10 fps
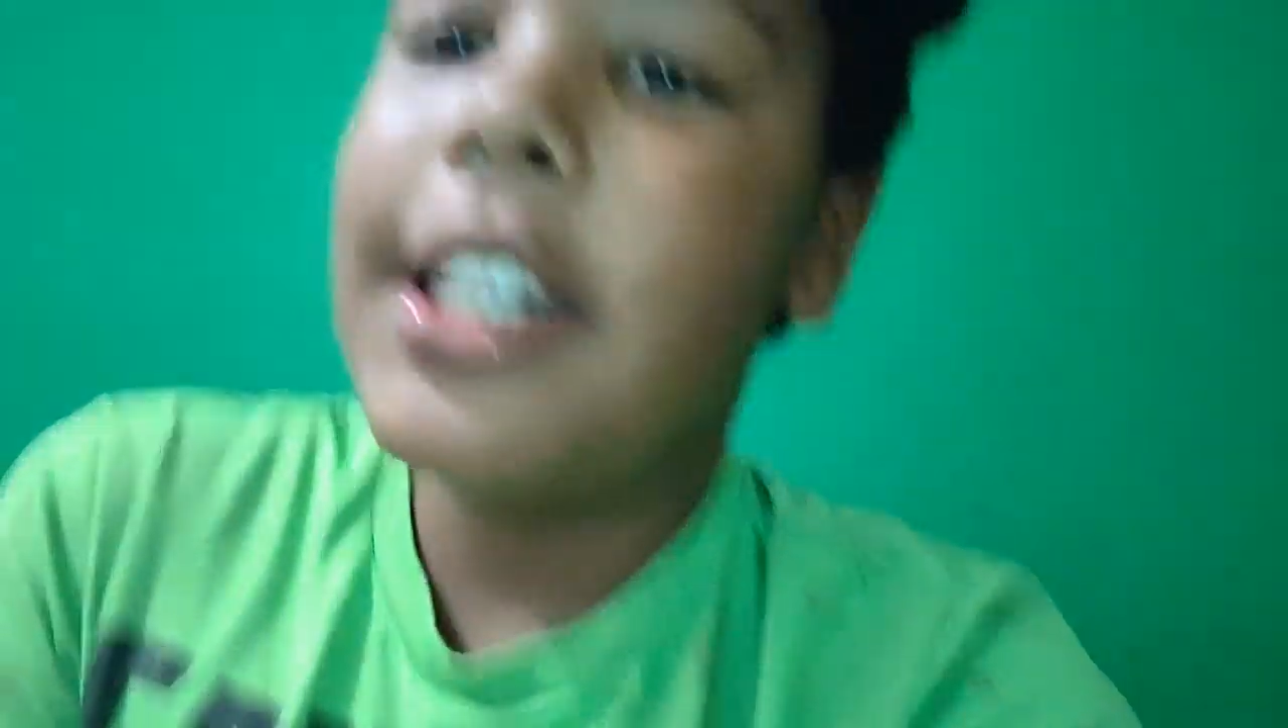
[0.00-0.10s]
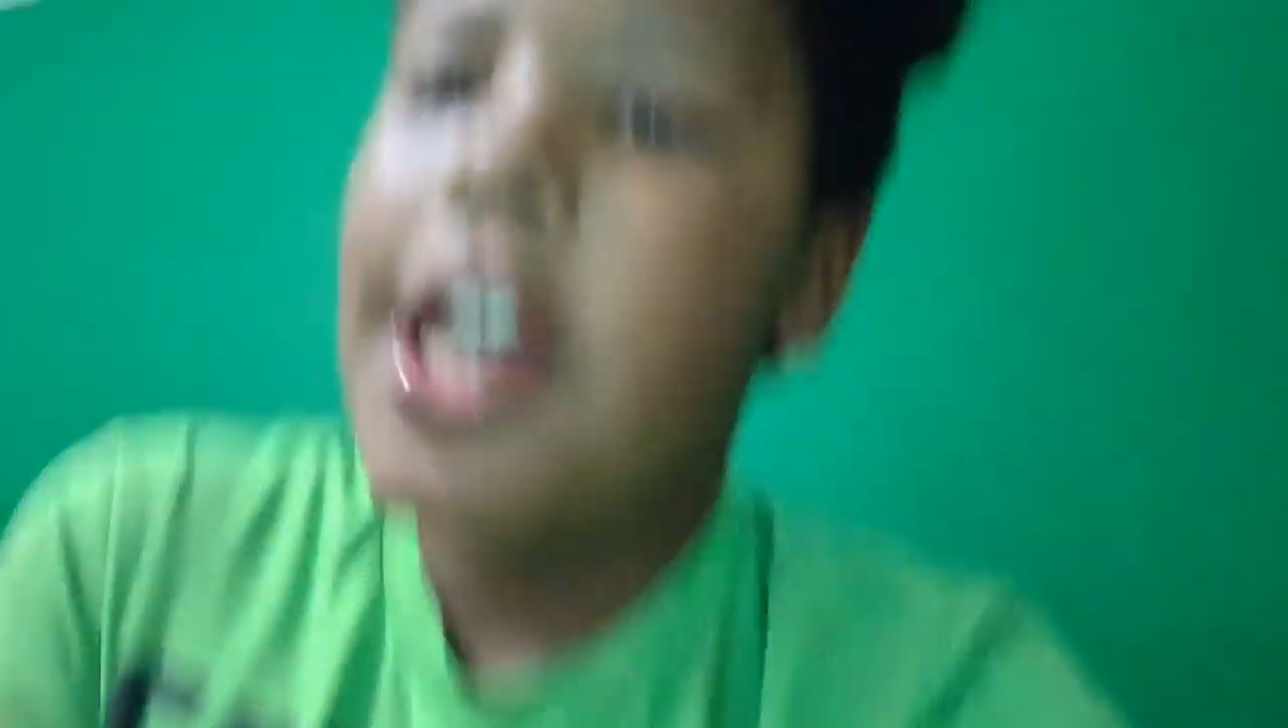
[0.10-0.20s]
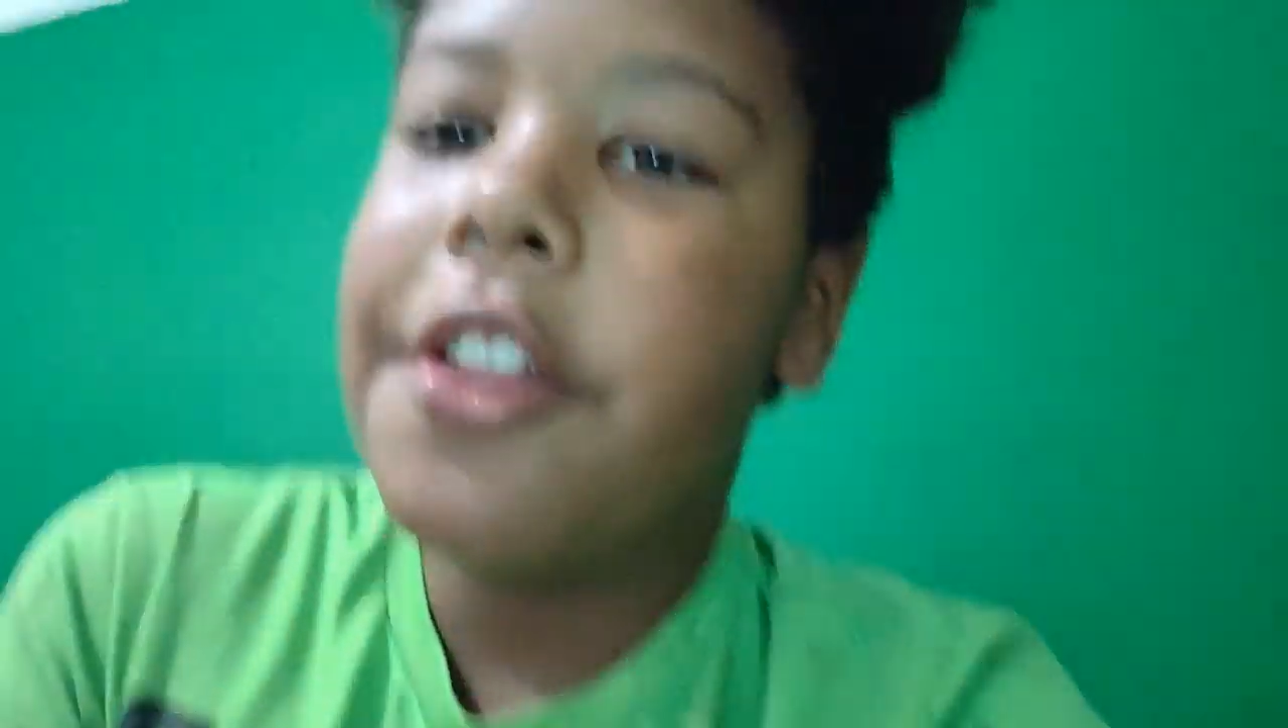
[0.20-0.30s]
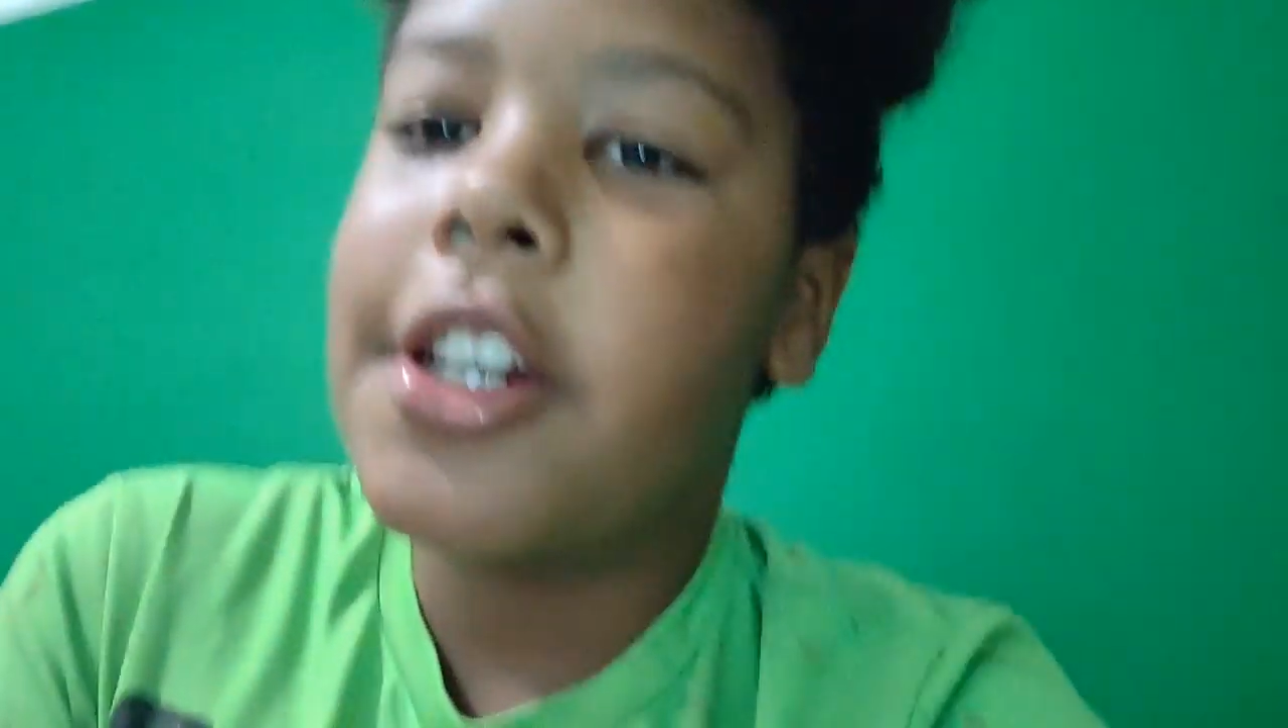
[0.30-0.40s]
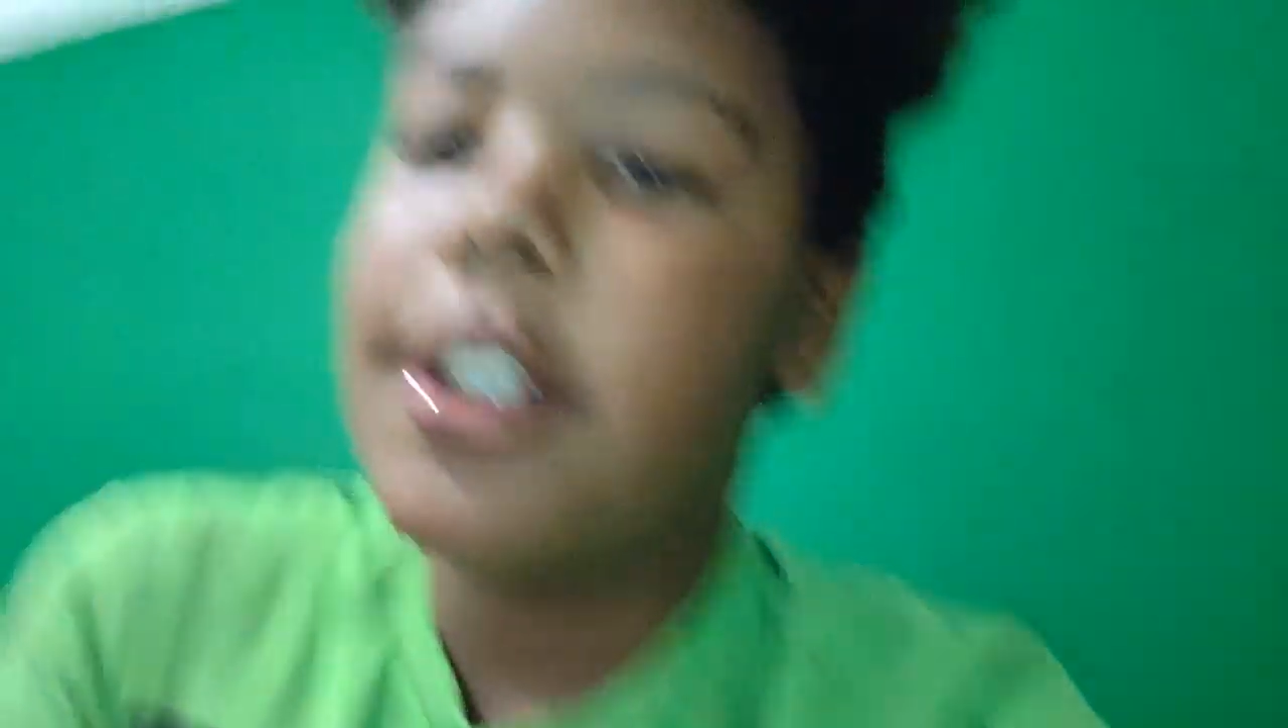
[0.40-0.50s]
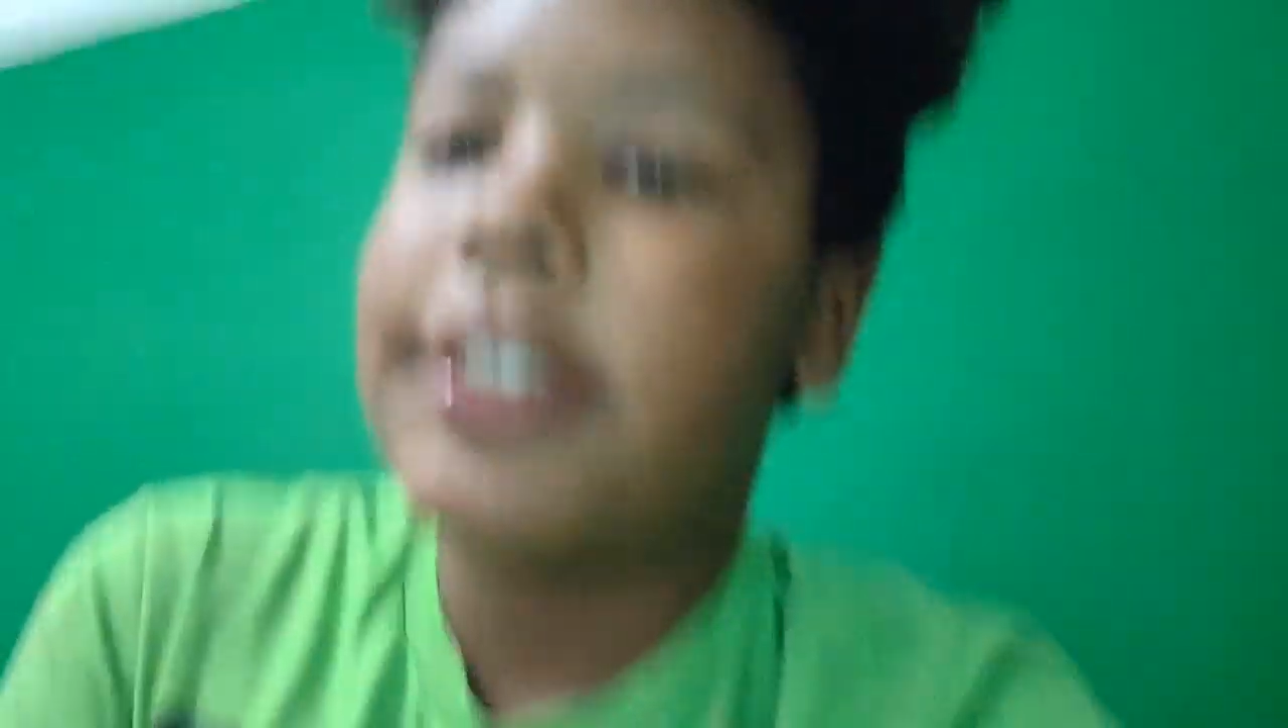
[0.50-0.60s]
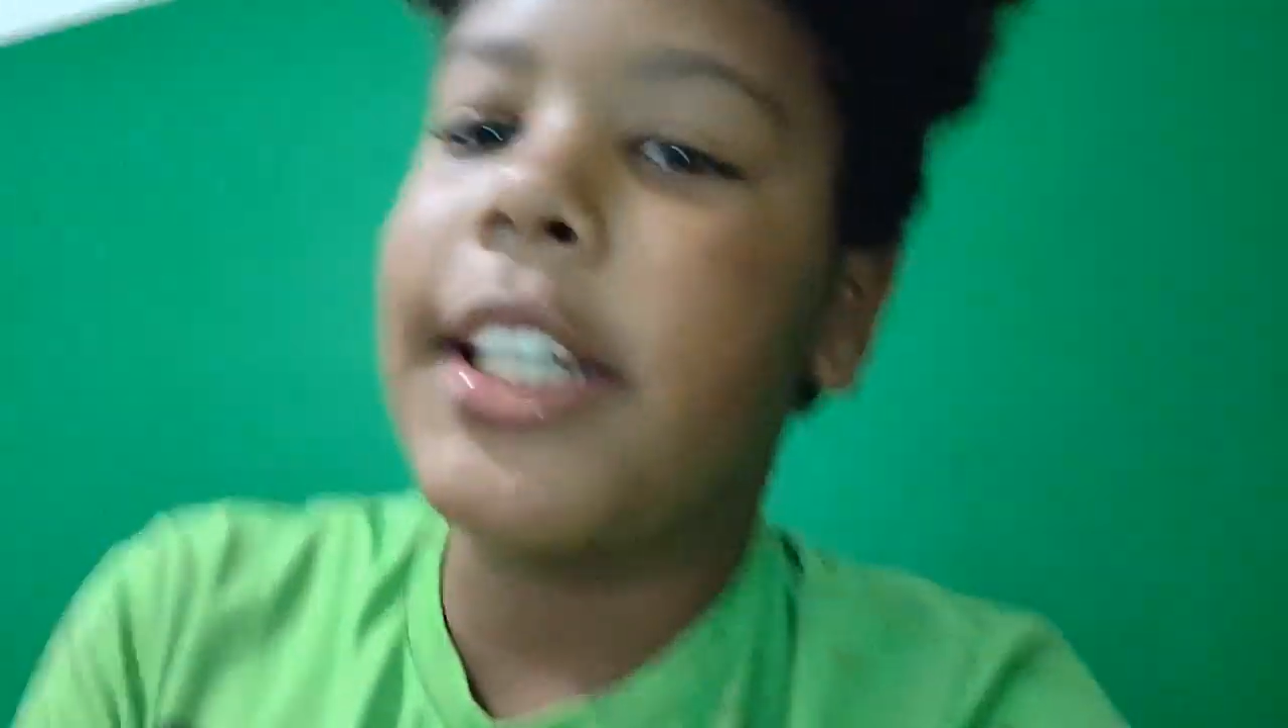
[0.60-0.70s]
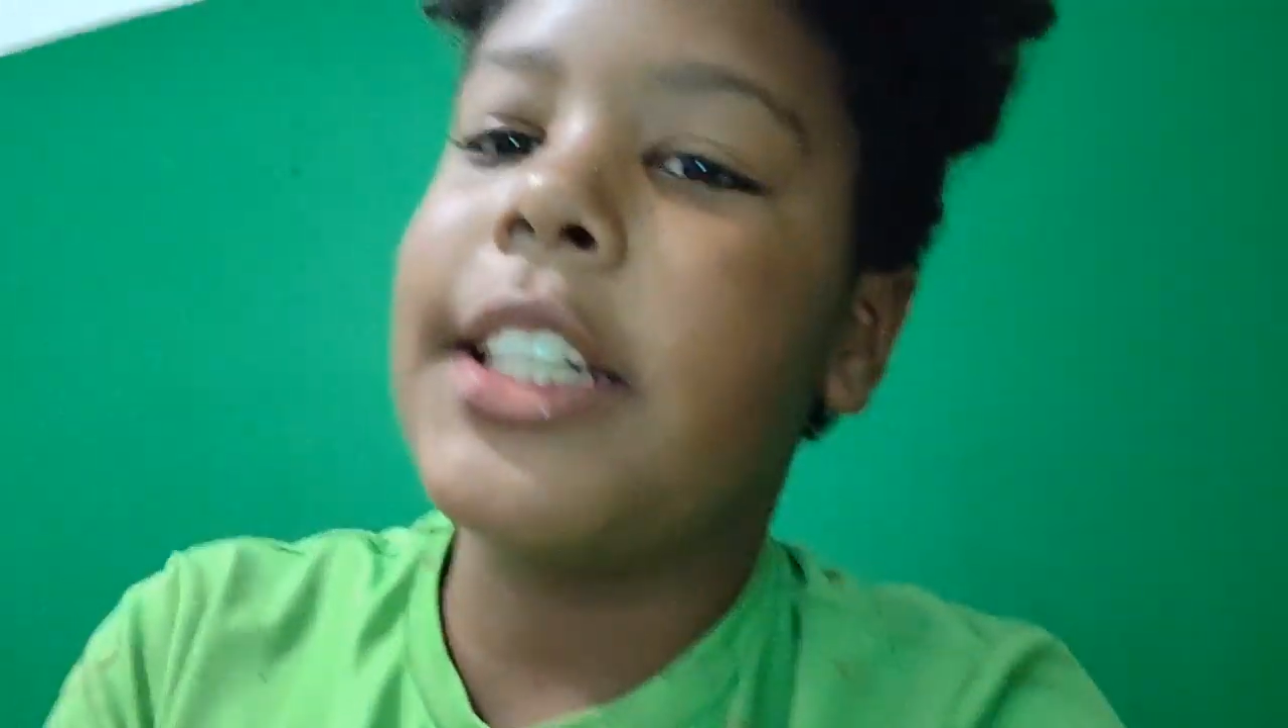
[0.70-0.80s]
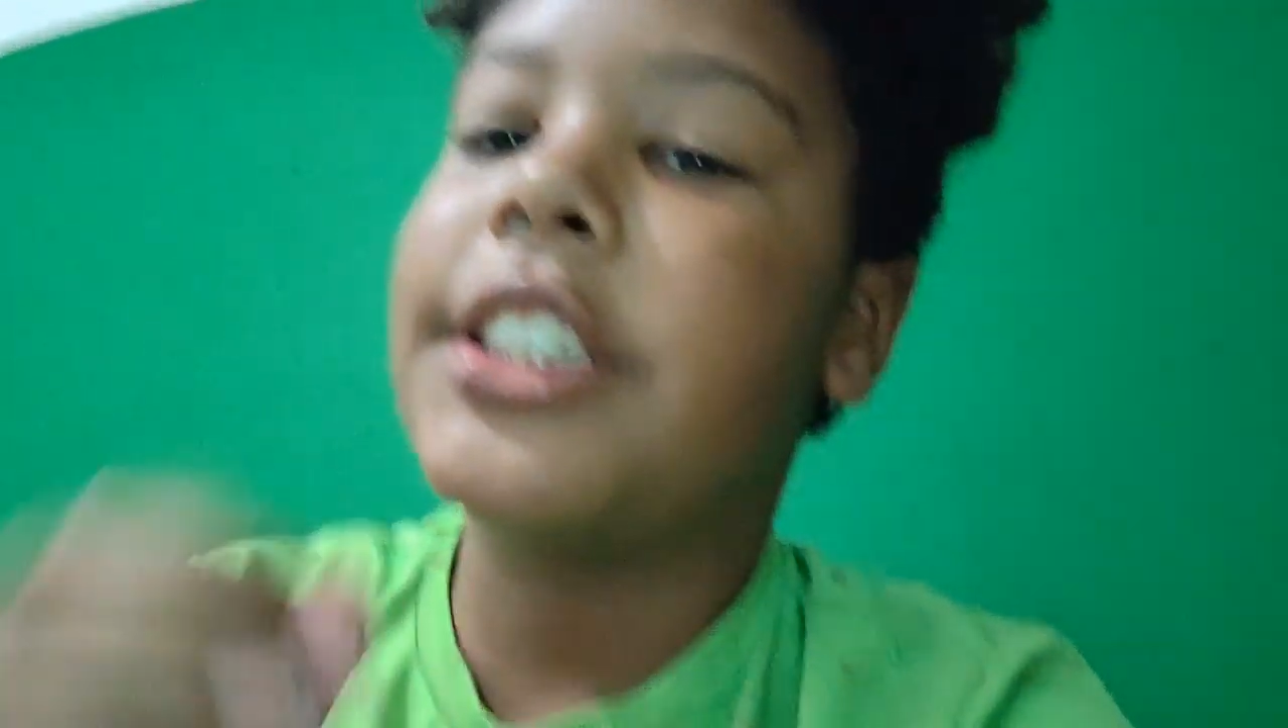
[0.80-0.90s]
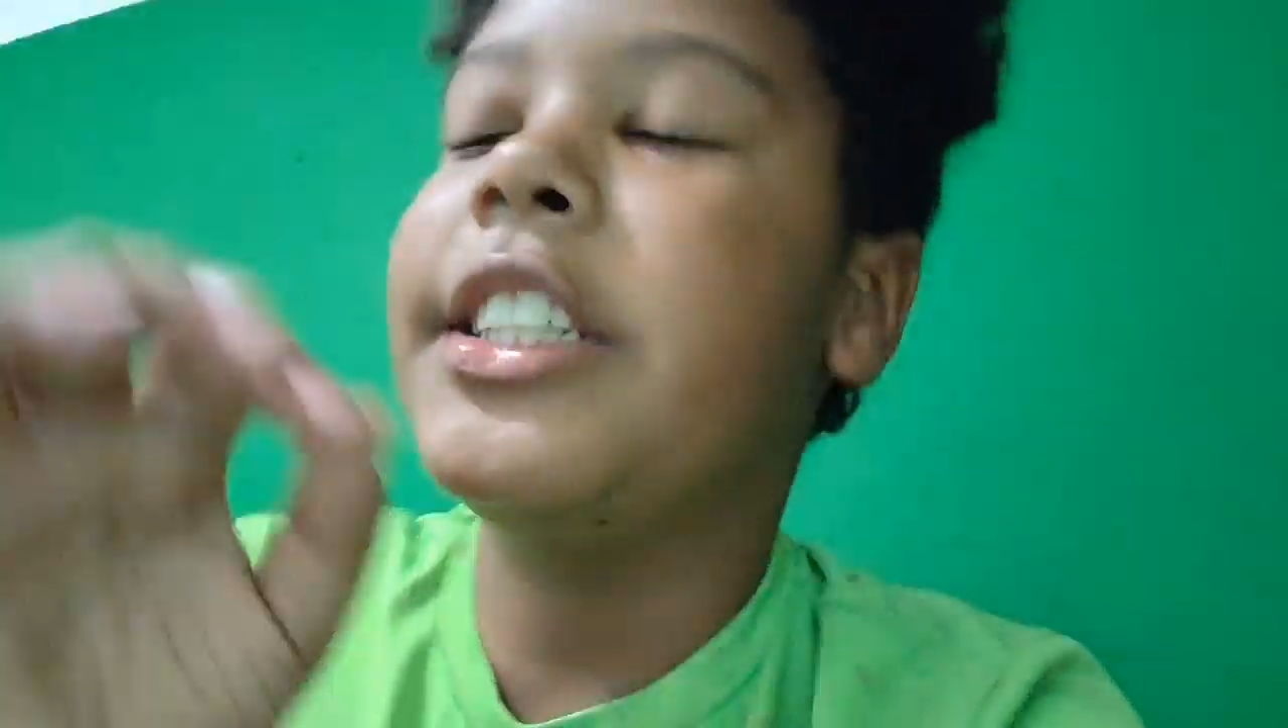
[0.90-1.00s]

then the other girl saying